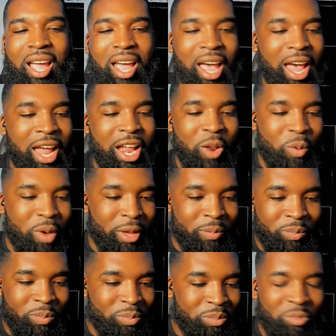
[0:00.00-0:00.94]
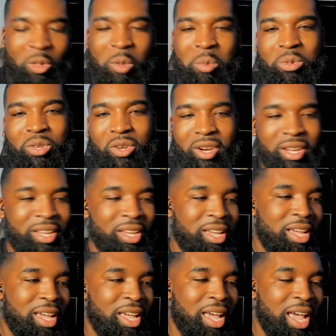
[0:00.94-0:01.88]
Anyway, I'm sorry.
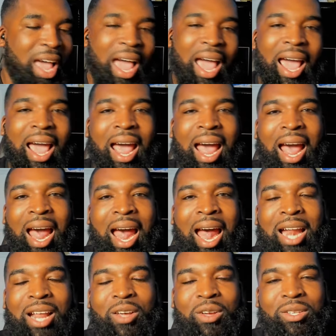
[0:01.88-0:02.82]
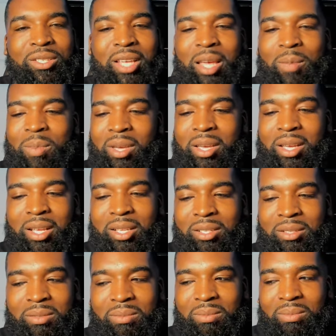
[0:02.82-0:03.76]
I, I I had to go say it
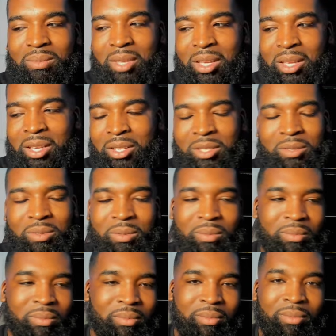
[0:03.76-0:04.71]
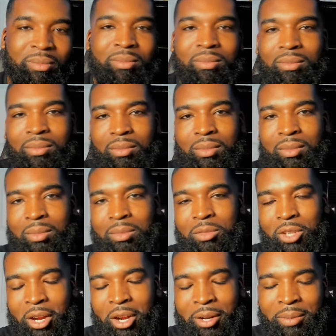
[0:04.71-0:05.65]
because it just
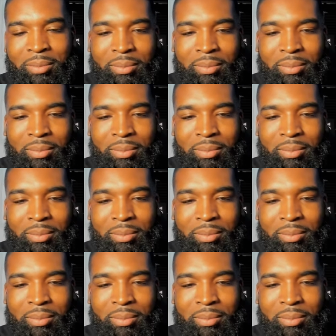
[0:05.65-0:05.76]
sorry.